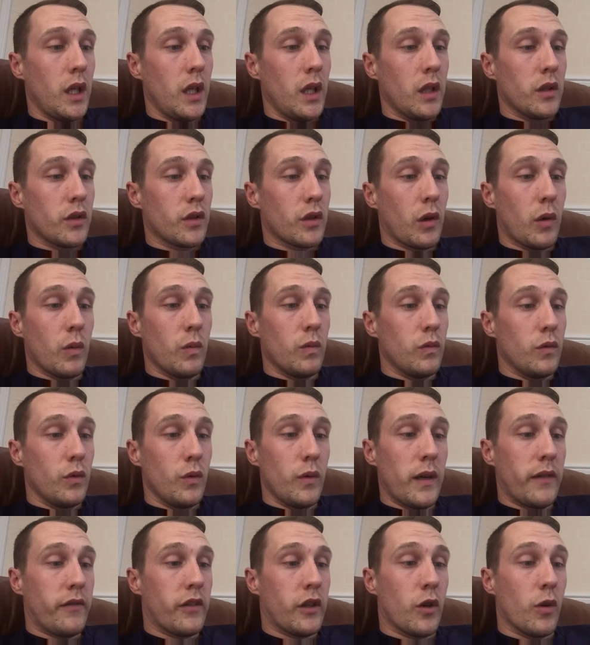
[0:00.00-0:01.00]
So
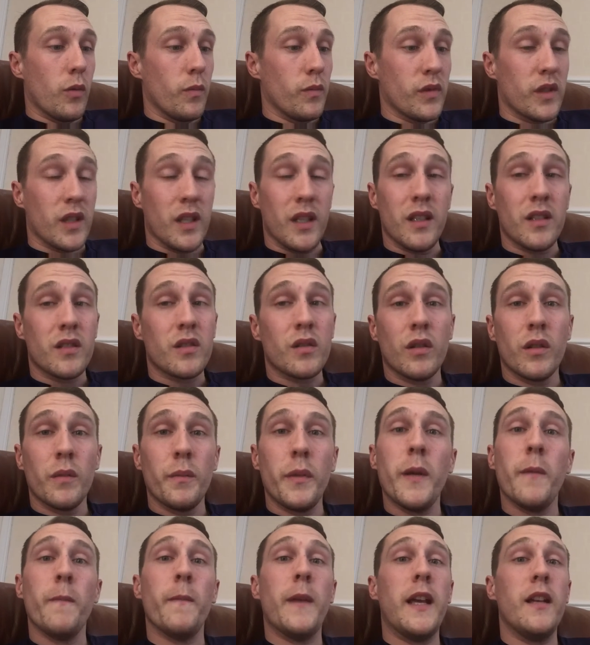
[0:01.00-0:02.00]
whoever comes in, it's going to
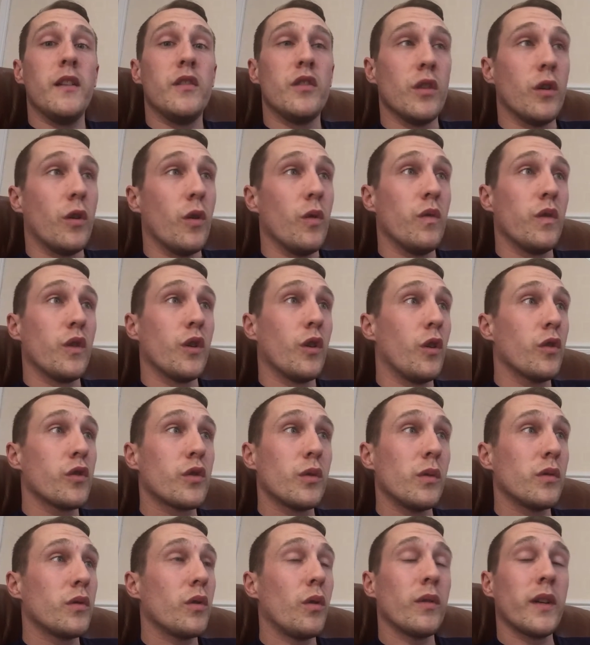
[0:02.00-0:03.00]
be a major overhaul,
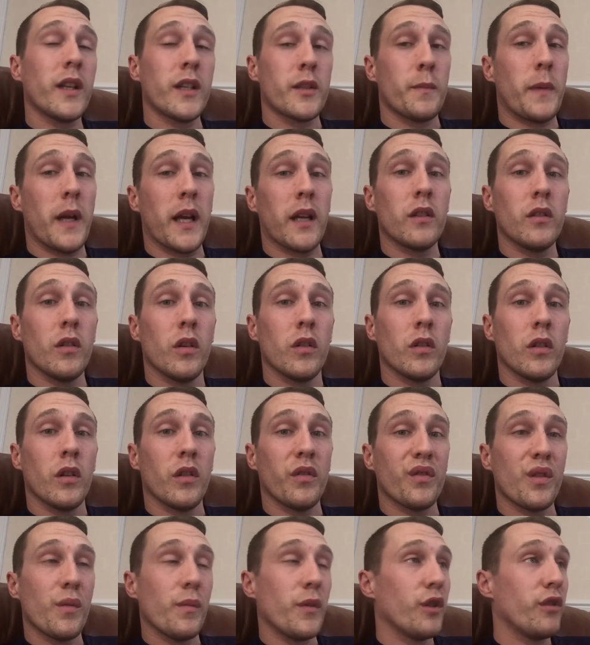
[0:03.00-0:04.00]
so I don't expect nothing
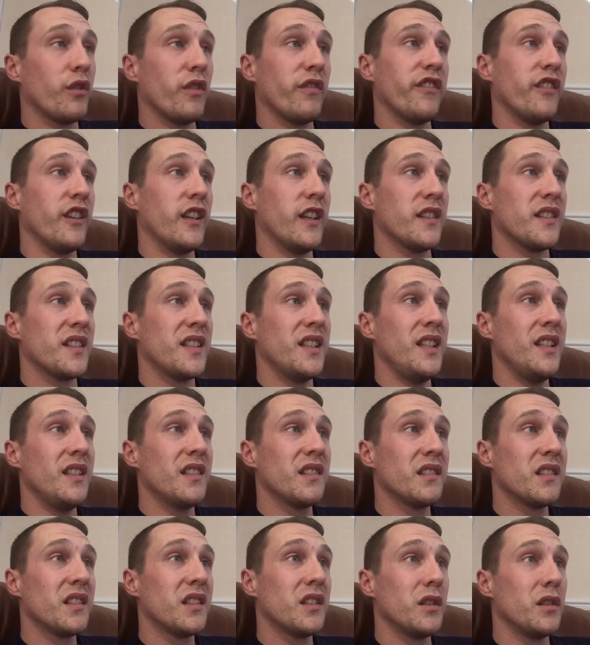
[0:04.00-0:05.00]
off them on the first
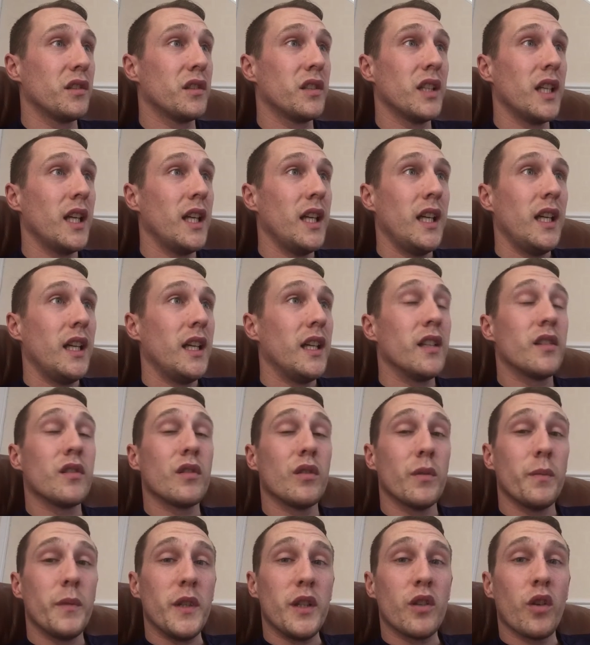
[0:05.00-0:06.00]
season, because it's
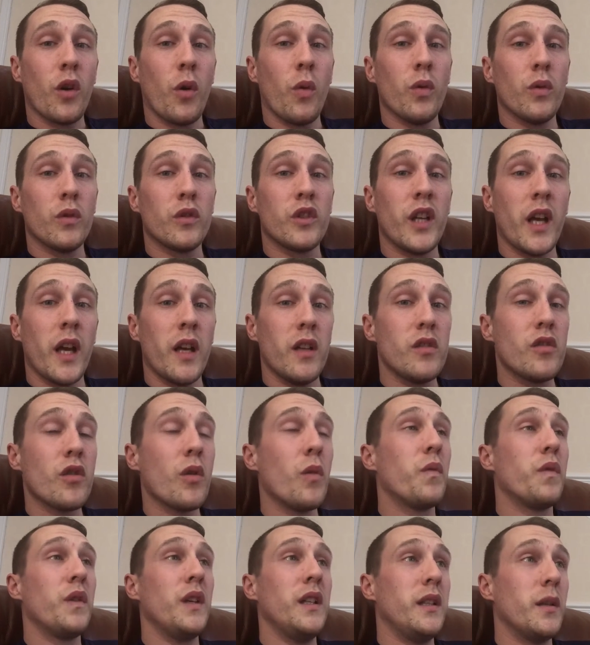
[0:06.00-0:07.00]
going to be total change.
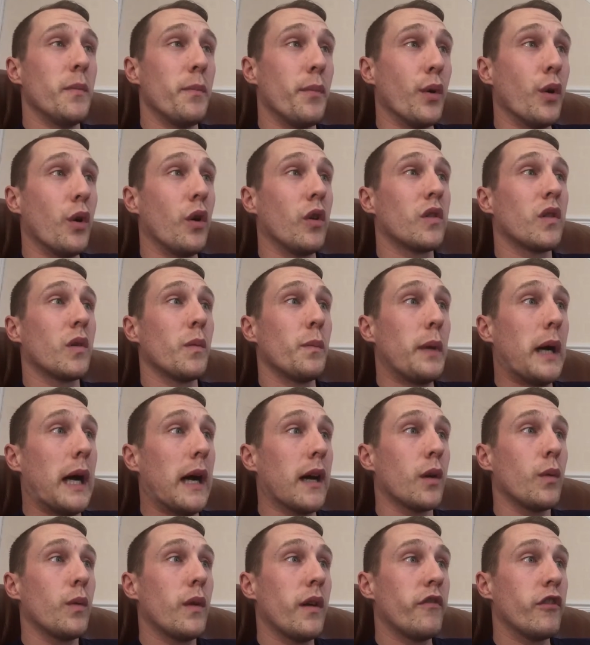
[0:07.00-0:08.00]
Hopefully the board will
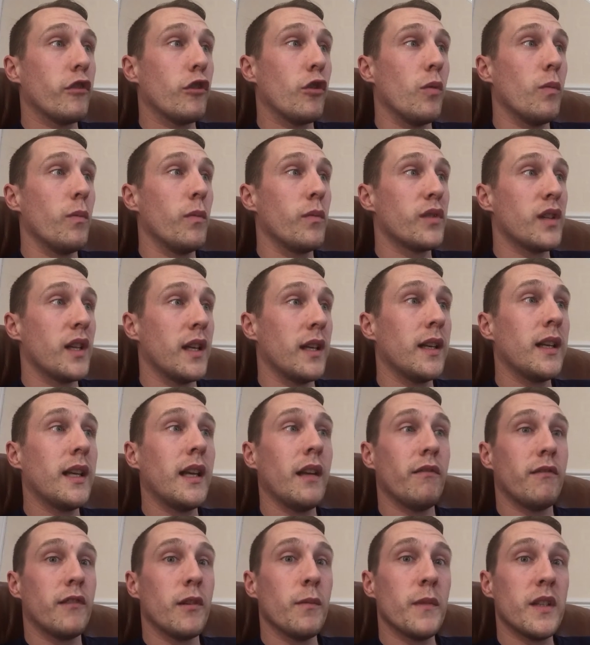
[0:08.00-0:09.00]
back whoever comes in and
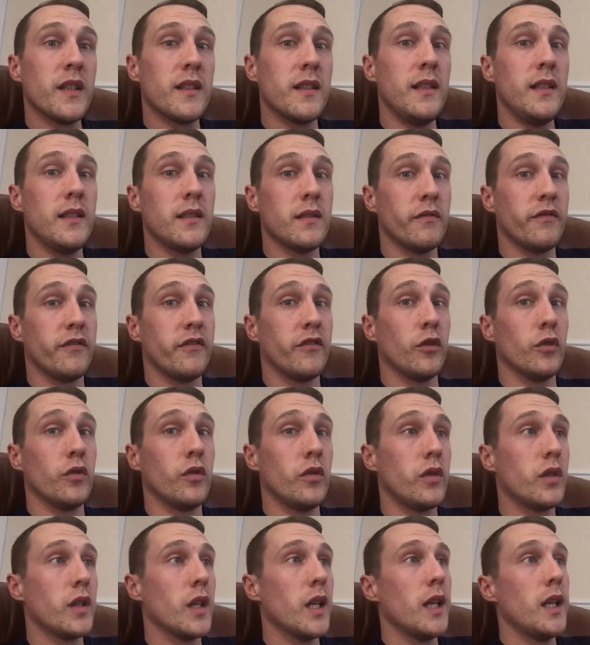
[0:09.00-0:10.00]
give them a decent
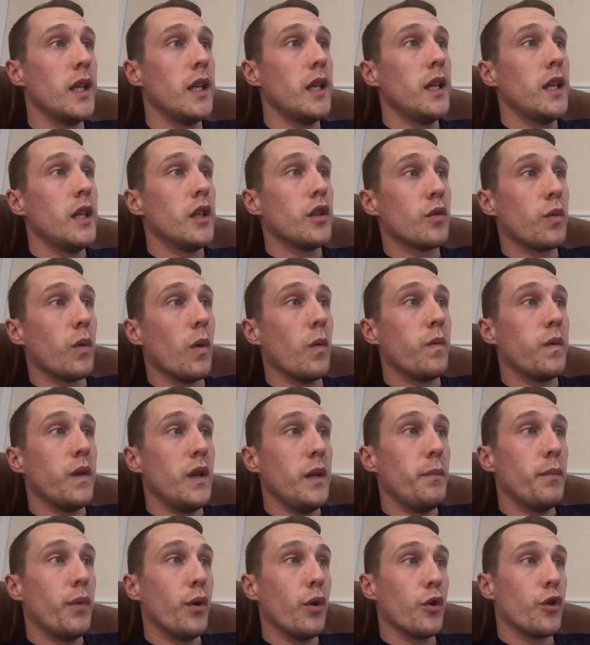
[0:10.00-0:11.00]
fund to
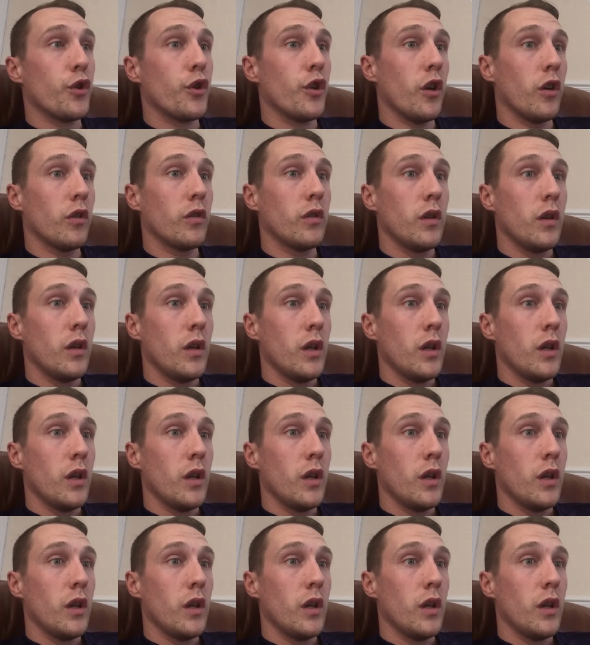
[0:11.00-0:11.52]
hopefully push on.